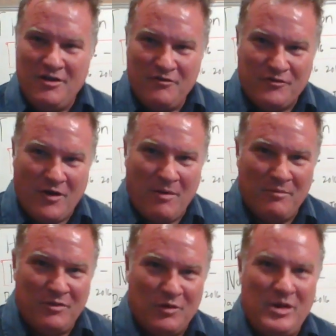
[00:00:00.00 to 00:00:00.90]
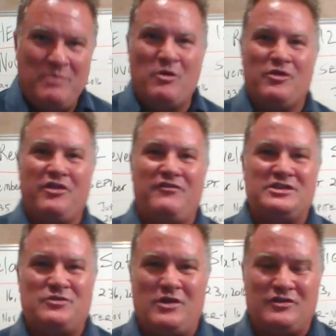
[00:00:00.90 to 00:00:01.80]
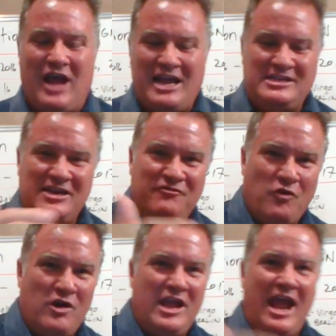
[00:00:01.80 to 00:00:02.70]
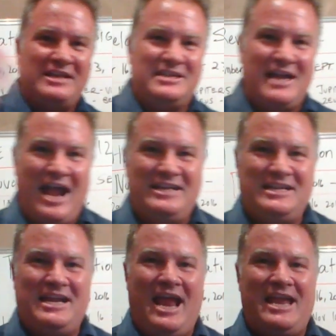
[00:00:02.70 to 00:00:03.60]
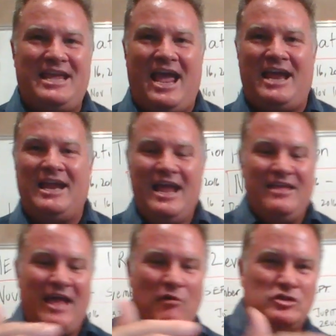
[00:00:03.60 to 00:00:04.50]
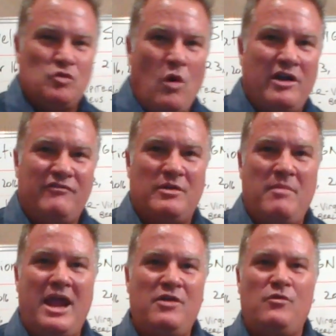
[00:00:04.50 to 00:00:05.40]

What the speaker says: from the rebirth of Israel, 1948 to 1988, that was one of the main